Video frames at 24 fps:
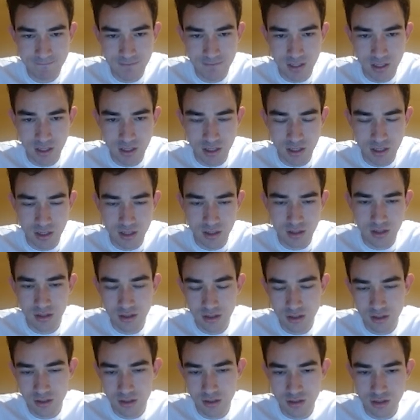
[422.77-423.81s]

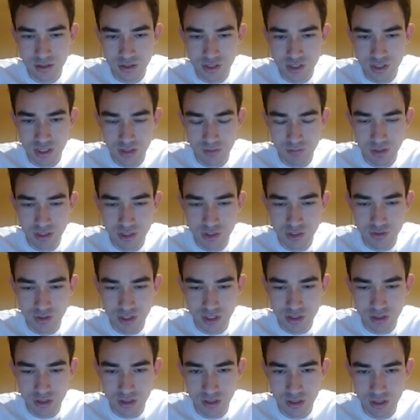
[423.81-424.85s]
And there's going to be
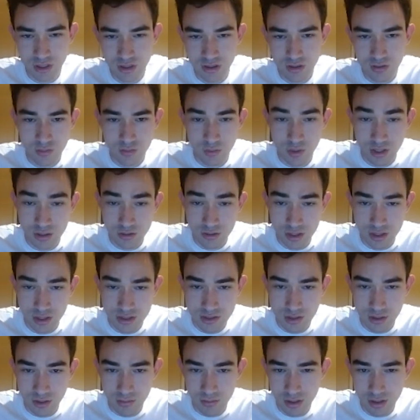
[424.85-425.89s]
destruction on e3. Wow, okay, so
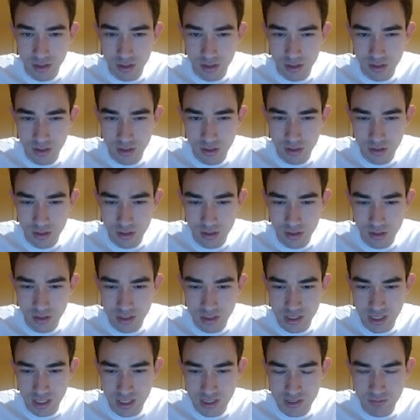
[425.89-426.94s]
I'm going to
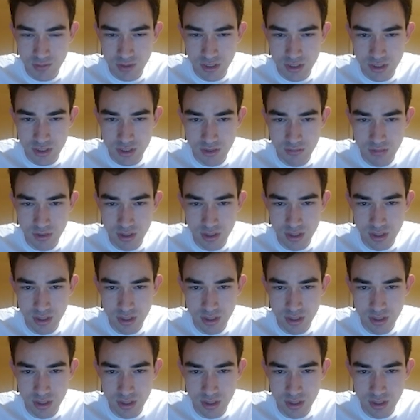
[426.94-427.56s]
take his bishop.